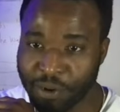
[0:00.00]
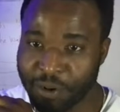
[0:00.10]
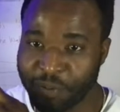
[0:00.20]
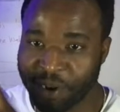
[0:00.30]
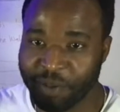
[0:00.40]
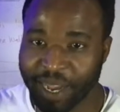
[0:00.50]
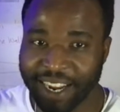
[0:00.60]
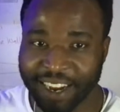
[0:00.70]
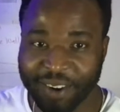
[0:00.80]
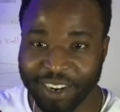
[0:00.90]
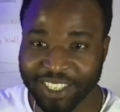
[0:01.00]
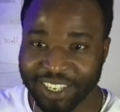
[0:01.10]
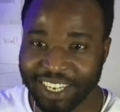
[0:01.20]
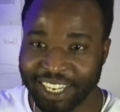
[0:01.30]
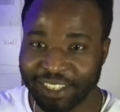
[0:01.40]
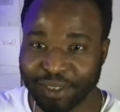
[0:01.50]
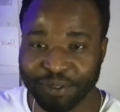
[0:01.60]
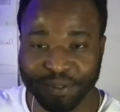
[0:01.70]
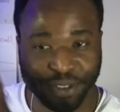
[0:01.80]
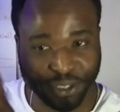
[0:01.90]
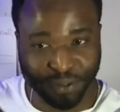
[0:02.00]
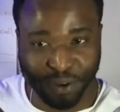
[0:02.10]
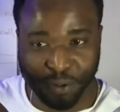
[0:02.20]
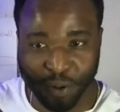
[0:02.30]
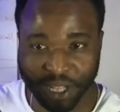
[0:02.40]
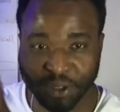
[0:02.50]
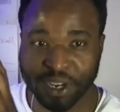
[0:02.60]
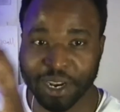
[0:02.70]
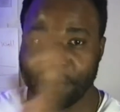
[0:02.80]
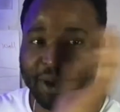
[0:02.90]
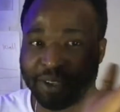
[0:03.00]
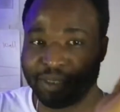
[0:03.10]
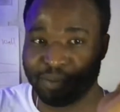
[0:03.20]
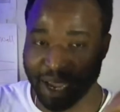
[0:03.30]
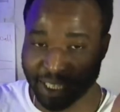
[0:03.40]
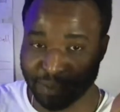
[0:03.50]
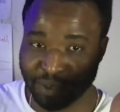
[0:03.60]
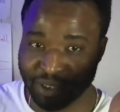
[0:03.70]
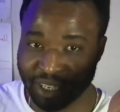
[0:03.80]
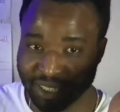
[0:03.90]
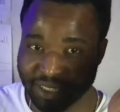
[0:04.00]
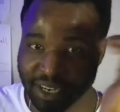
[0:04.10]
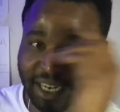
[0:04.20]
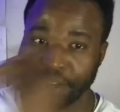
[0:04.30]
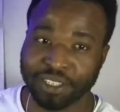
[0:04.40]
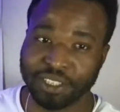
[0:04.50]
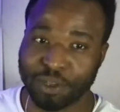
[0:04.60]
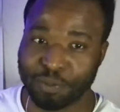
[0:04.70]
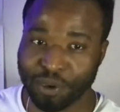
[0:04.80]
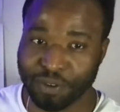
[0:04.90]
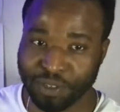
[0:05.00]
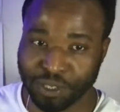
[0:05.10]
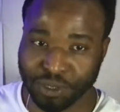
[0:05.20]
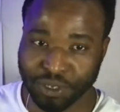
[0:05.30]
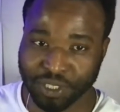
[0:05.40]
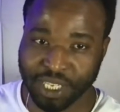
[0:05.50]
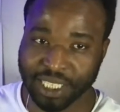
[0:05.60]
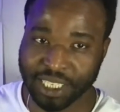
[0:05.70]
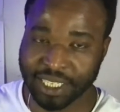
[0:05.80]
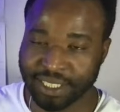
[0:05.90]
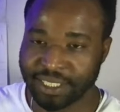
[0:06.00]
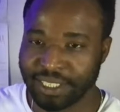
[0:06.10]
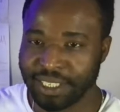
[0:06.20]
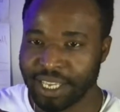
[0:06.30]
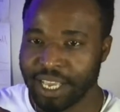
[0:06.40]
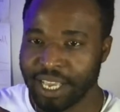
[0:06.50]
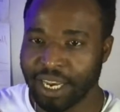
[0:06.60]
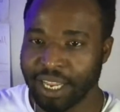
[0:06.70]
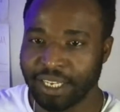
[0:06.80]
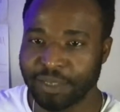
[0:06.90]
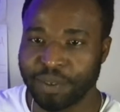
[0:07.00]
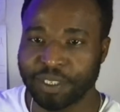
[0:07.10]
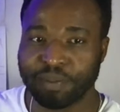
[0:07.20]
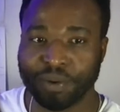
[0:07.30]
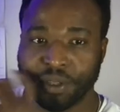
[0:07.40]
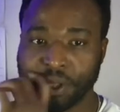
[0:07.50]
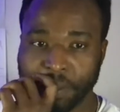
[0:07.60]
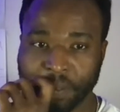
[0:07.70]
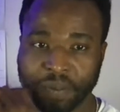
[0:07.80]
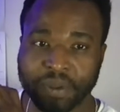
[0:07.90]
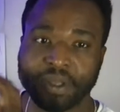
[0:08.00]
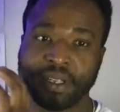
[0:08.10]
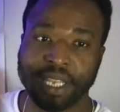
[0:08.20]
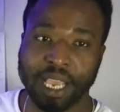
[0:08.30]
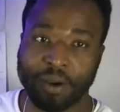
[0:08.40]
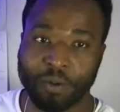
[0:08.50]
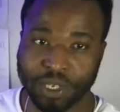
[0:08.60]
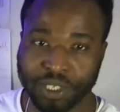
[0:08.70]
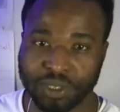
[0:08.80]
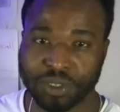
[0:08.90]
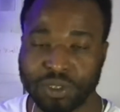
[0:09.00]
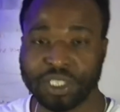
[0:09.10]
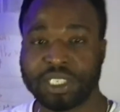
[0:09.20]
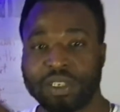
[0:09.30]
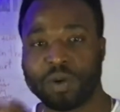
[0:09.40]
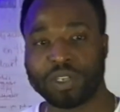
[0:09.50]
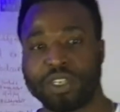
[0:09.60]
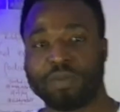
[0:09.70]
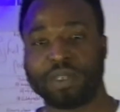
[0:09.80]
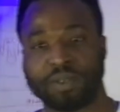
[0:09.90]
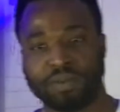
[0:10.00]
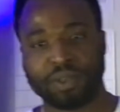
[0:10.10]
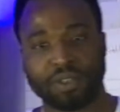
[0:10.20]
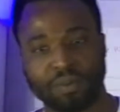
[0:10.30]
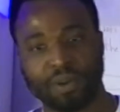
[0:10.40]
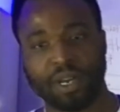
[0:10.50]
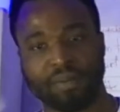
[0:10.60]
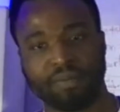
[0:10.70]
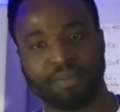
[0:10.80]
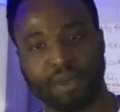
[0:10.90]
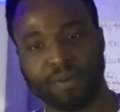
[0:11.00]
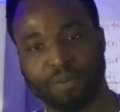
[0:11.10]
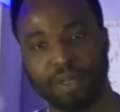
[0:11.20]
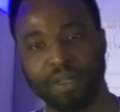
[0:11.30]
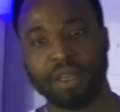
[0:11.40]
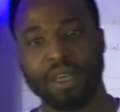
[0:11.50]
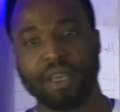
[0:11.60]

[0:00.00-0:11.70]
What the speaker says: gonna bring back that question again. So first of all, we were talking about my experience. All right, that was the topic of the show, as you guys can see. And then this person brought up their question. So this is the question the person brought up. All right, bear with me,